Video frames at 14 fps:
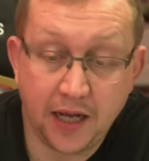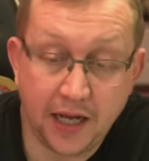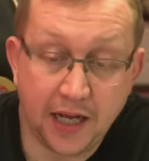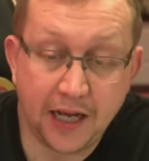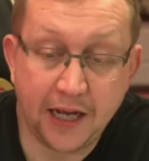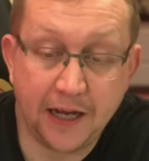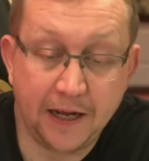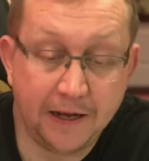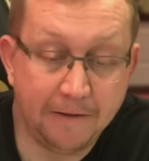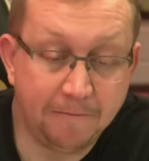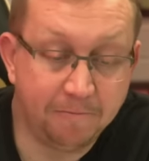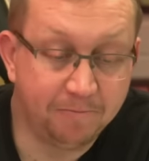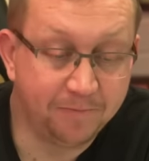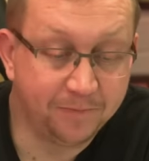
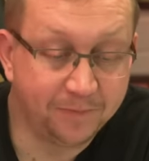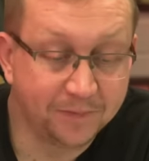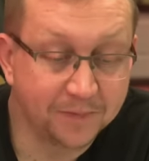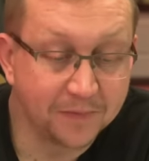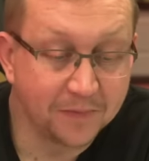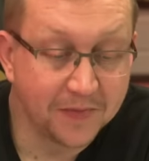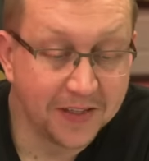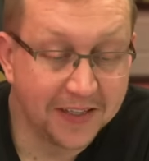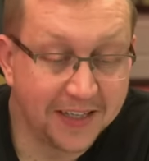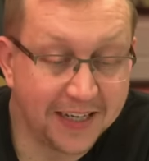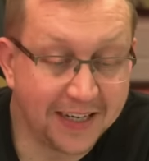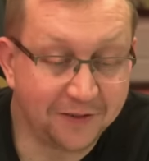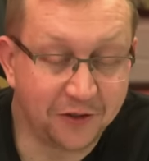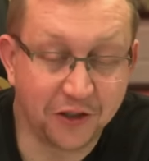
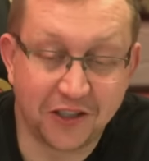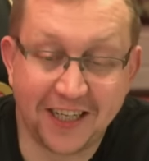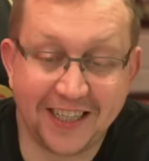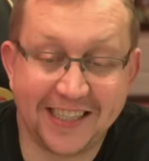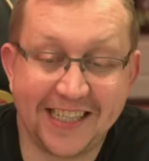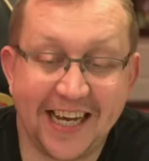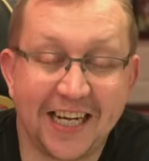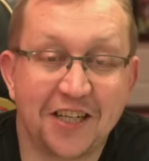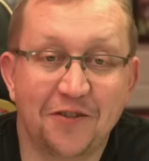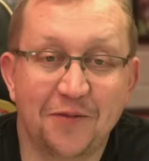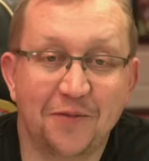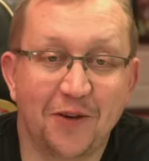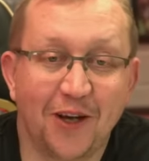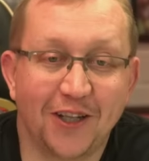I've just had a text
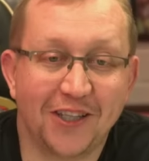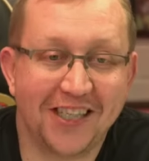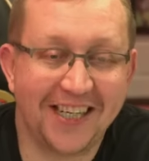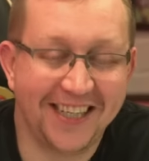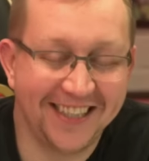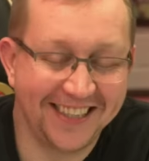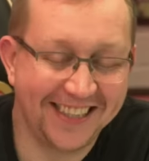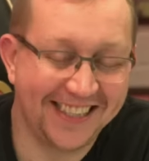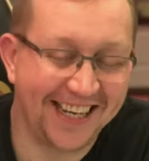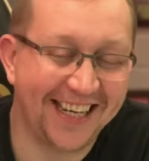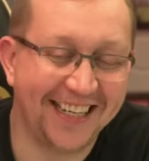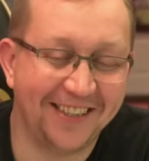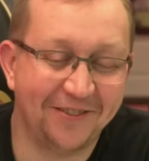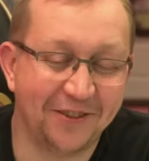from Ross
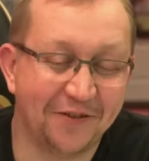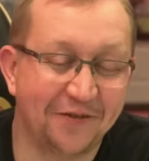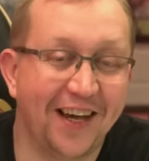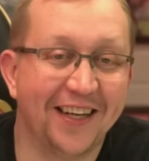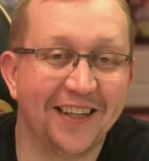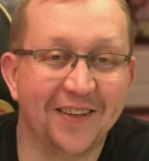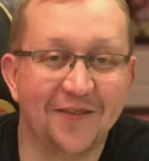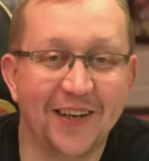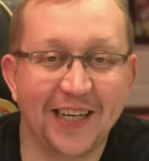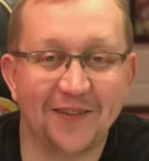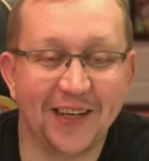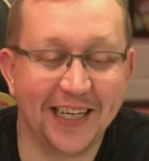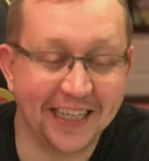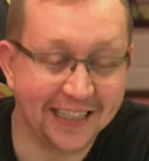saying he was a fan of the
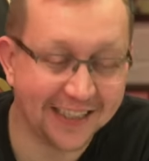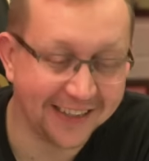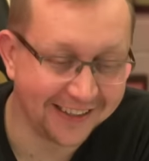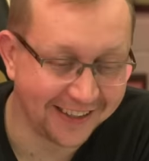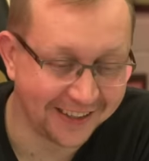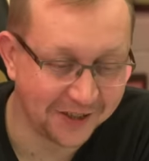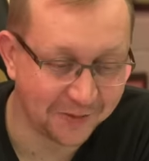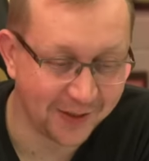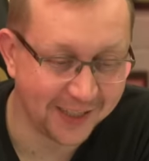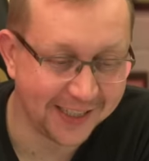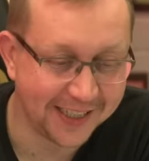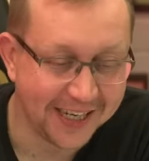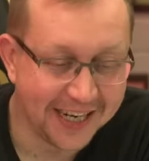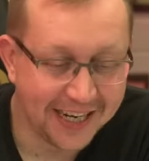Mini Mohican. Thanks,
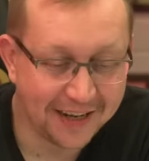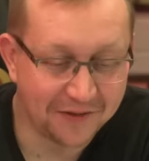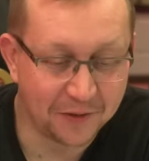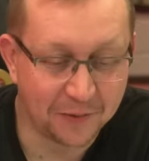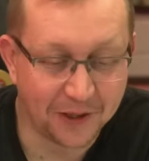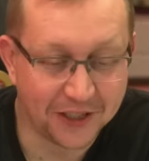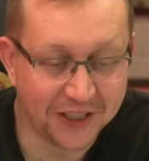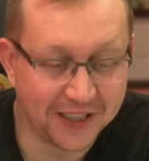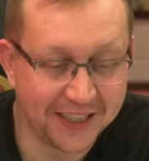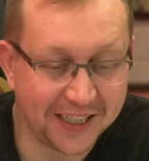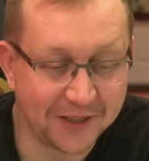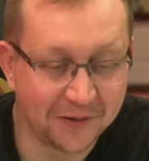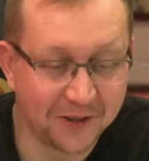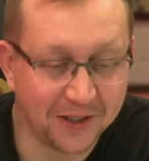mate, if you're watching
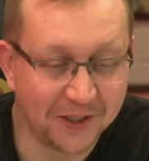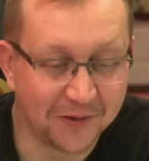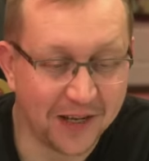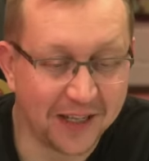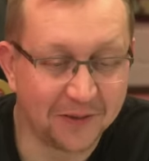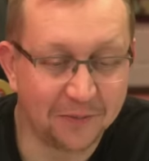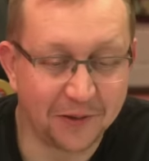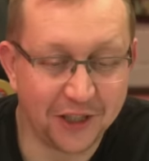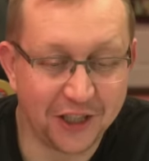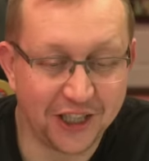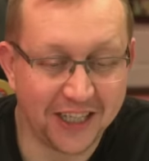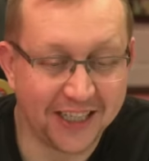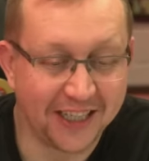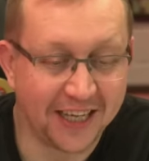this one as well.
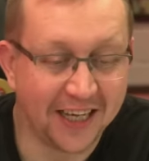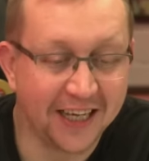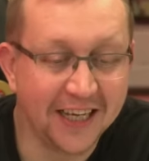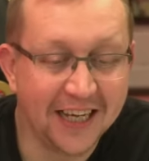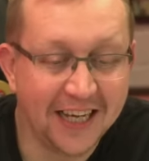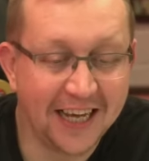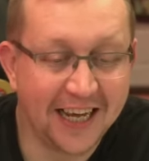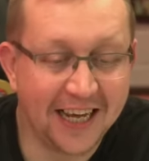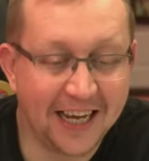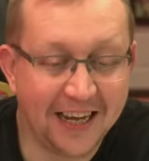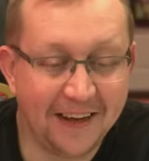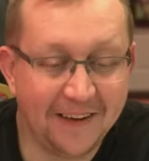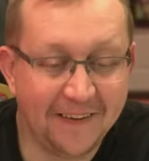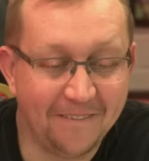Appreciate
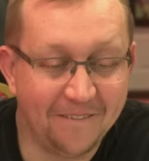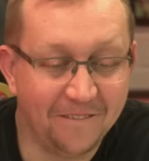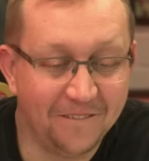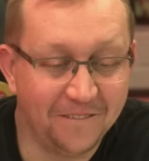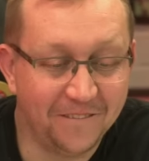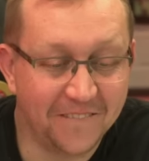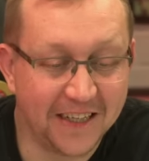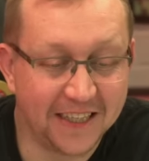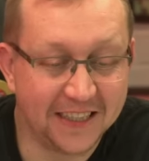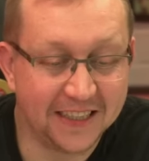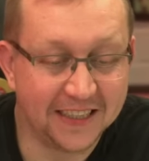that.